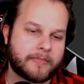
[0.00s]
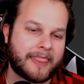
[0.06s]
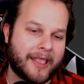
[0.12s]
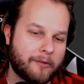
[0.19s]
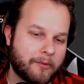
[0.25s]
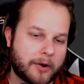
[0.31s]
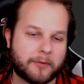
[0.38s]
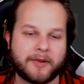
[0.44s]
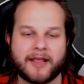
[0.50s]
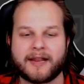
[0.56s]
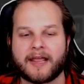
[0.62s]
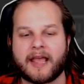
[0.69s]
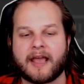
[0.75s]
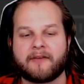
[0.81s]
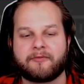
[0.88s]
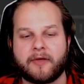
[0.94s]
When are we
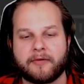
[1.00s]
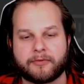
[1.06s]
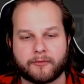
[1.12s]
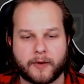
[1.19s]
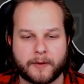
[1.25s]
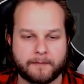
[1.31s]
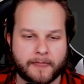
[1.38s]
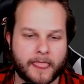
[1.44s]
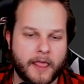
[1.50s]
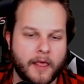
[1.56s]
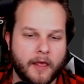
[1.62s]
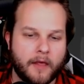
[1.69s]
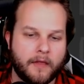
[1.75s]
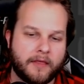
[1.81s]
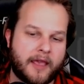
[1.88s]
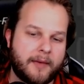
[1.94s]
getting Half Life 3?
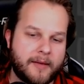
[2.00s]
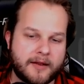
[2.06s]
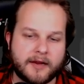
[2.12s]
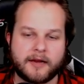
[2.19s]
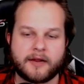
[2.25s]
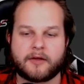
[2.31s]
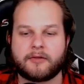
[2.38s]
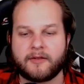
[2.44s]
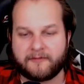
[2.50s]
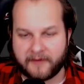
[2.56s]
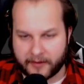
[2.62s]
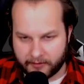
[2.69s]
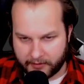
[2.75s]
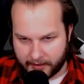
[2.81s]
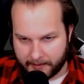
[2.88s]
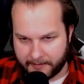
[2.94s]
The game ended on a
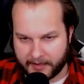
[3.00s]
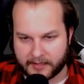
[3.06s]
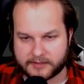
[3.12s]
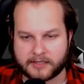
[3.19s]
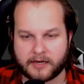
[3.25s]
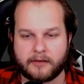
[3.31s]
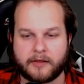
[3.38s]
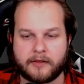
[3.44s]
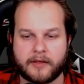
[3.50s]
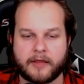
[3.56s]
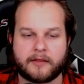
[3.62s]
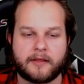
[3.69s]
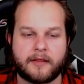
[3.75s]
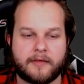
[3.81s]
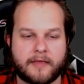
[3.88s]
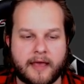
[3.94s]
cliffhanger, yep, and it's highly
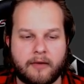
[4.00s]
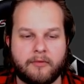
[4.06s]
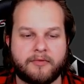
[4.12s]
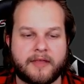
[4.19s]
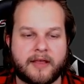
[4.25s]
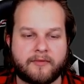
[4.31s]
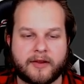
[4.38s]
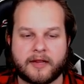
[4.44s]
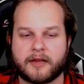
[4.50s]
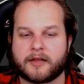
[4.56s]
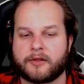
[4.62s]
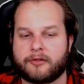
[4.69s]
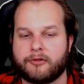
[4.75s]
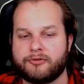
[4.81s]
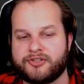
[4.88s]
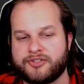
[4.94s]
likely that we'll never get a
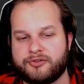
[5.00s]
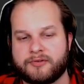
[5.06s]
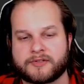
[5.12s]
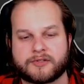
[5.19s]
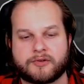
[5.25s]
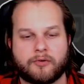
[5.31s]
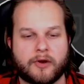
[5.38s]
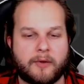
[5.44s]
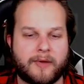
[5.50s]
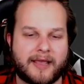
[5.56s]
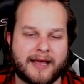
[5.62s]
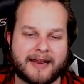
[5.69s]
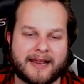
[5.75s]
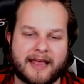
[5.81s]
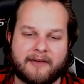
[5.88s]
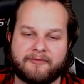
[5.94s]
conclusion to the story. We
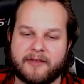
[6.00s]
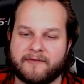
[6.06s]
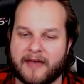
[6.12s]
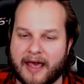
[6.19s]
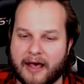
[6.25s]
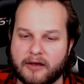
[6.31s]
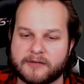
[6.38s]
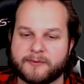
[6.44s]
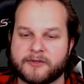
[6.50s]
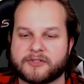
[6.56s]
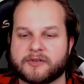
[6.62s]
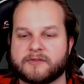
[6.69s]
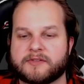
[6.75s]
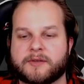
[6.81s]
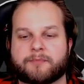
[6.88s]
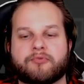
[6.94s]
got Half Life out, but it
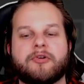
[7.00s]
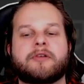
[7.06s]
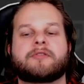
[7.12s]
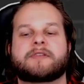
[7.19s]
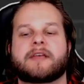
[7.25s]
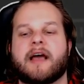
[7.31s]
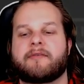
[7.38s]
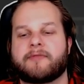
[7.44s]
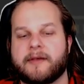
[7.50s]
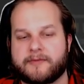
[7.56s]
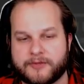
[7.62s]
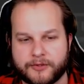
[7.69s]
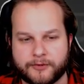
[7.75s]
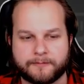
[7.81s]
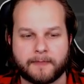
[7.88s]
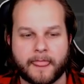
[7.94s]
serves as a prequel to Half Life
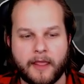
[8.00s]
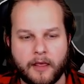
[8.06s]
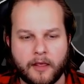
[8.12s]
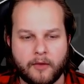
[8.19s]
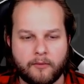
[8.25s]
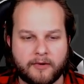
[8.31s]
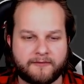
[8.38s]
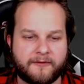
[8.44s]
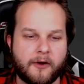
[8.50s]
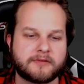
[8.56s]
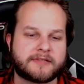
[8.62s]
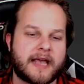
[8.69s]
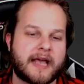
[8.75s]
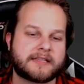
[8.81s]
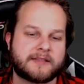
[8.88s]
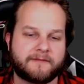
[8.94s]
2. When folks
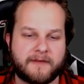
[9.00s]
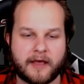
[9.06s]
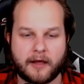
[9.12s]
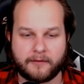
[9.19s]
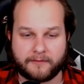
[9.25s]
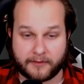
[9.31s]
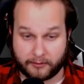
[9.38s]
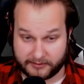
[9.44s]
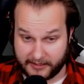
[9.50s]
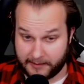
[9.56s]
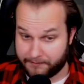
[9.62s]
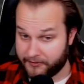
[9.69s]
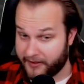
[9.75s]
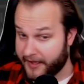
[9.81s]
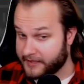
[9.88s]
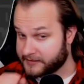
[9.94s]
asked if Valve there was any
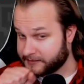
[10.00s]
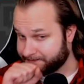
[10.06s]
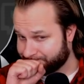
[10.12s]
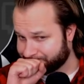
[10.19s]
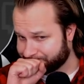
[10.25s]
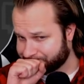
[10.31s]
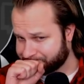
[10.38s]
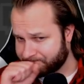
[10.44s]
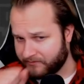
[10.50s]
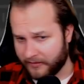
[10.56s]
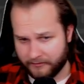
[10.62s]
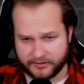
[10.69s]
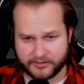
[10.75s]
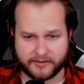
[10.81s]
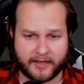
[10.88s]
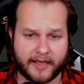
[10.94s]
plans,
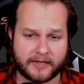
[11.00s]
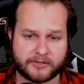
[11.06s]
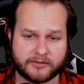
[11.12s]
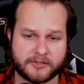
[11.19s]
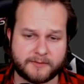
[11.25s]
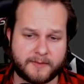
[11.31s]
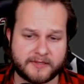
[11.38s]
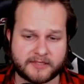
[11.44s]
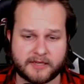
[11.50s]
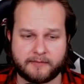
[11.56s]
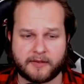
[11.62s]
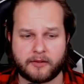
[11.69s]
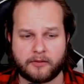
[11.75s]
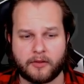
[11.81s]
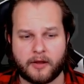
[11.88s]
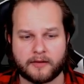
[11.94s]
the answer has been
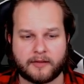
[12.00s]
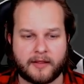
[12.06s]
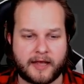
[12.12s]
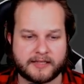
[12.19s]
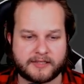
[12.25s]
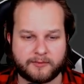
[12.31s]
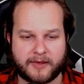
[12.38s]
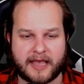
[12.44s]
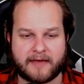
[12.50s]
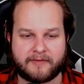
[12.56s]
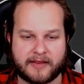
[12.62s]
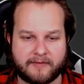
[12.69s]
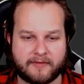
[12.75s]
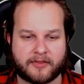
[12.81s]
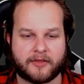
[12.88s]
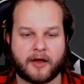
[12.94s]
something along the lines that we haven't
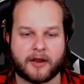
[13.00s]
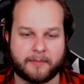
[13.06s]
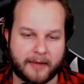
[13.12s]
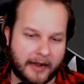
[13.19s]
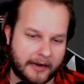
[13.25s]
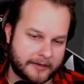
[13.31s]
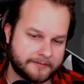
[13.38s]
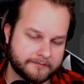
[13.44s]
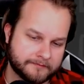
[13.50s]
even thought about it.